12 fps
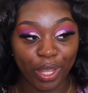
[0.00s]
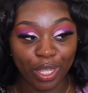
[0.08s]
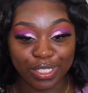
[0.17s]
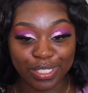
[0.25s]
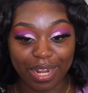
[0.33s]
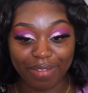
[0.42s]
we
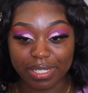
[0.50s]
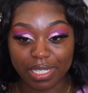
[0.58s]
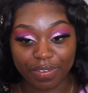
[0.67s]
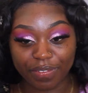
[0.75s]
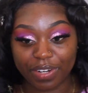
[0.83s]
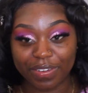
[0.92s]
are just gonna have to
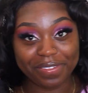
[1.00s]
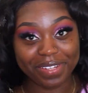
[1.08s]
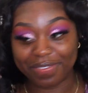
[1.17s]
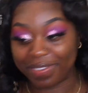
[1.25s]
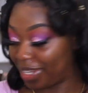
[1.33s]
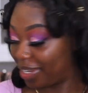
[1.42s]
suffer for the rest of
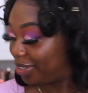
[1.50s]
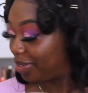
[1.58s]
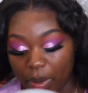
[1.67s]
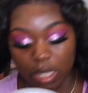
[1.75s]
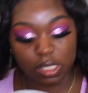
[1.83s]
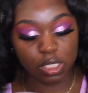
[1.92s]
this video.
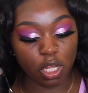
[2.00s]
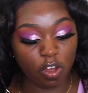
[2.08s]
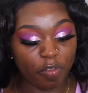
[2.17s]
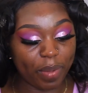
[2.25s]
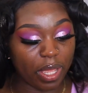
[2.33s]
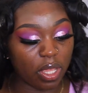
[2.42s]
I'm gonna
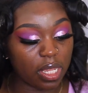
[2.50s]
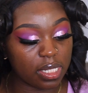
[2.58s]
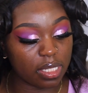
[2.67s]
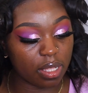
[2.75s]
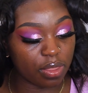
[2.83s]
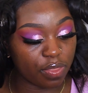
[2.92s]
start off by
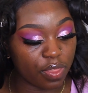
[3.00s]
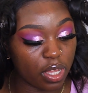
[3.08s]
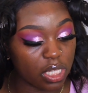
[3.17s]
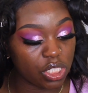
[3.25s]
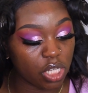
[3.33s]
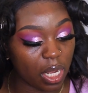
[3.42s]
using
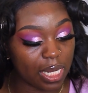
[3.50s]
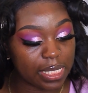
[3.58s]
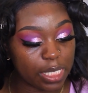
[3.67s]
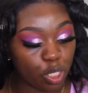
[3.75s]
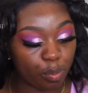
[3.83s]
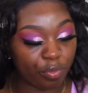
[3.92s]
the
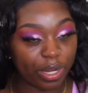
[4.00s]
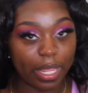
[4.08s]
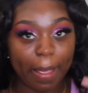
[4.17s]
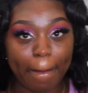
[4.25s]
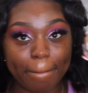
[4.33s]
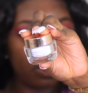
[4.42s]
Charlotte
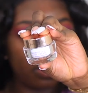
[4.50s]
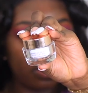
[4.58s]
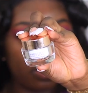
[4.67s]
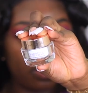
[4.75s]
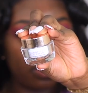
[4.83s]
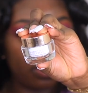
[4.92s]
Tilbury
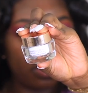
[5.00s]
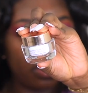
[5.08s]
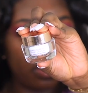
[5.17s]
Magic